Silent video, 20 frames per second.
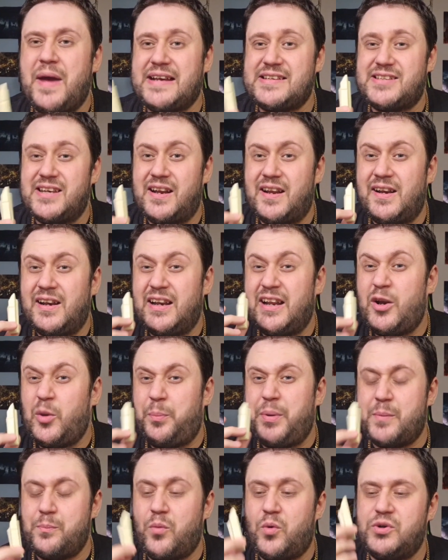makes it a
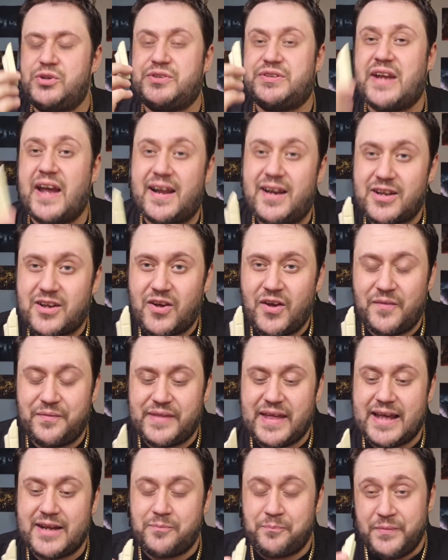little bit more
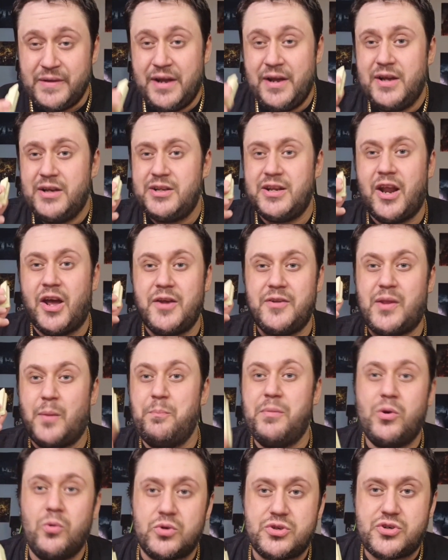delicate than, you know, the
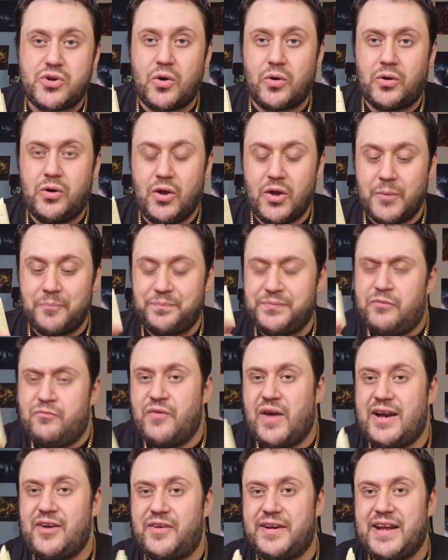milk chocolate
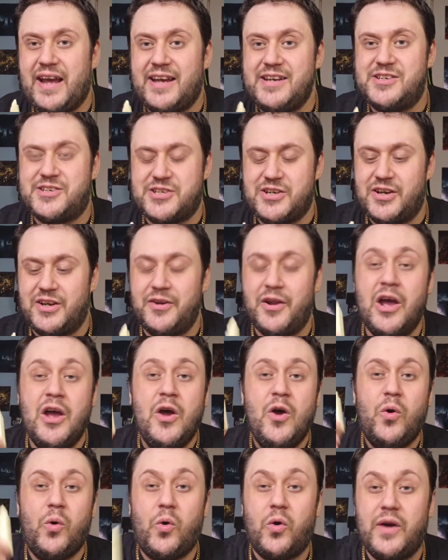variation
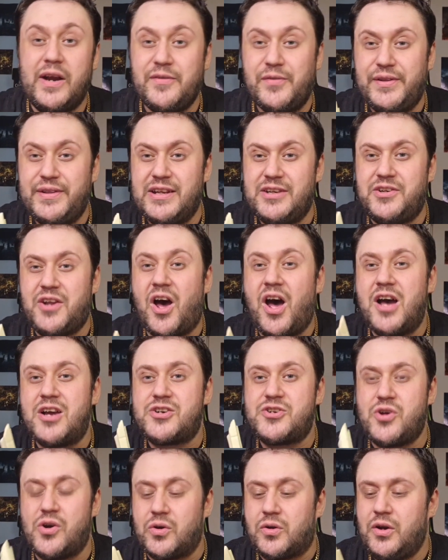or even the
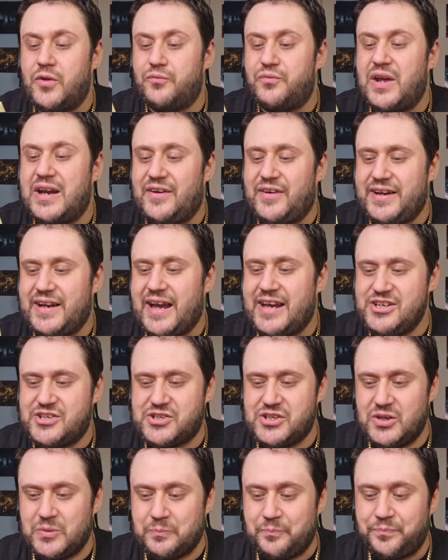dark chocolate
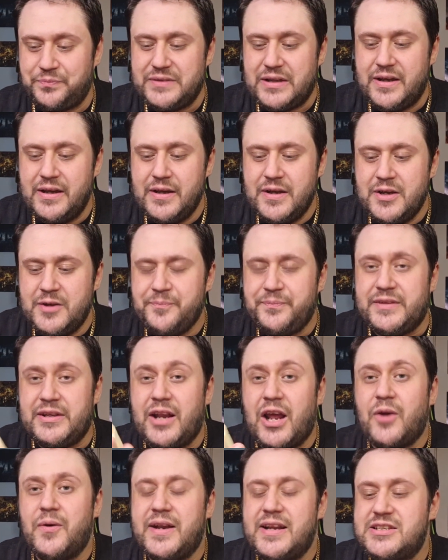variation.
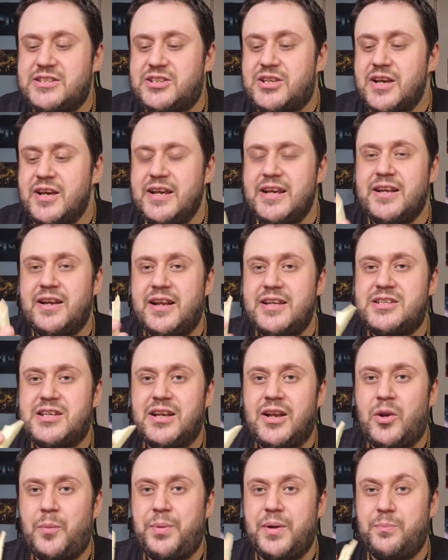You know, it is
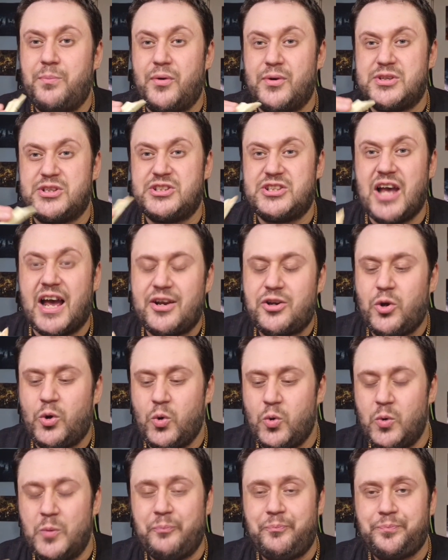a little bit more
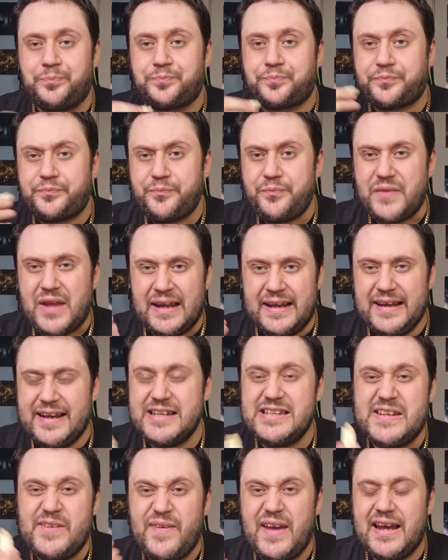subtle. It
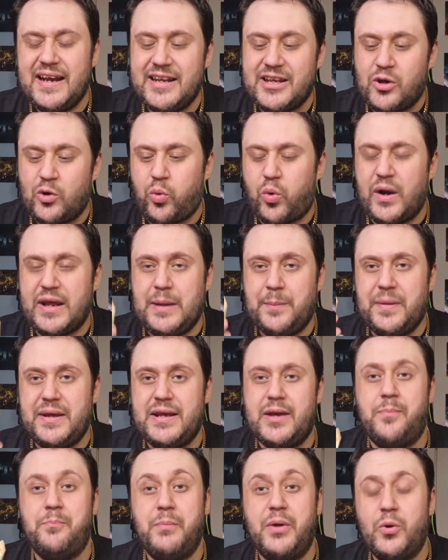is fairly
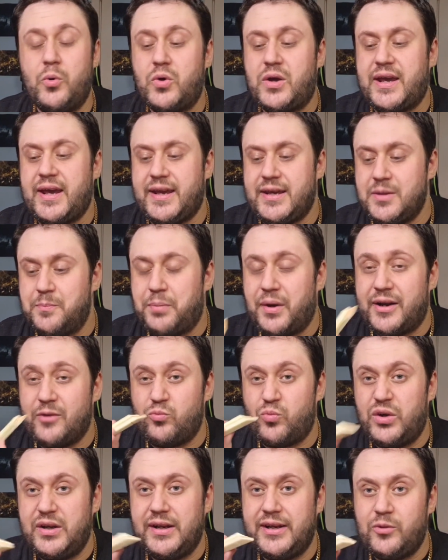creamy and milky, but
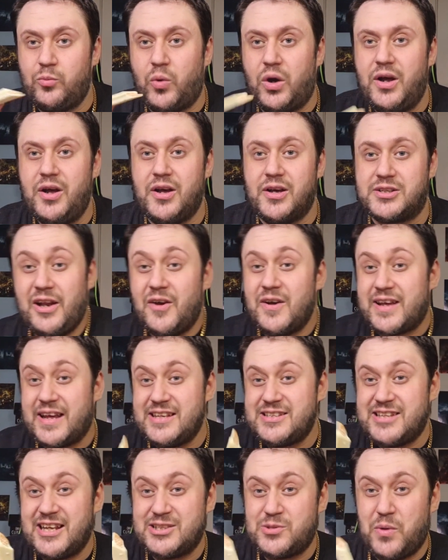it really works. I
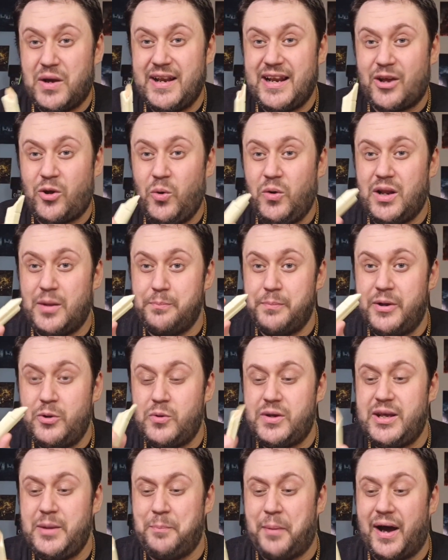guess that's why they call it
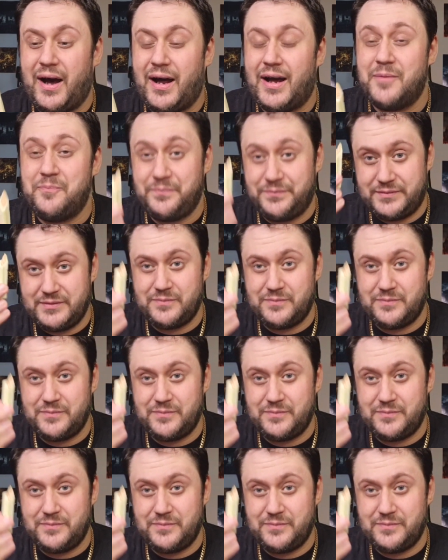Milky Bar.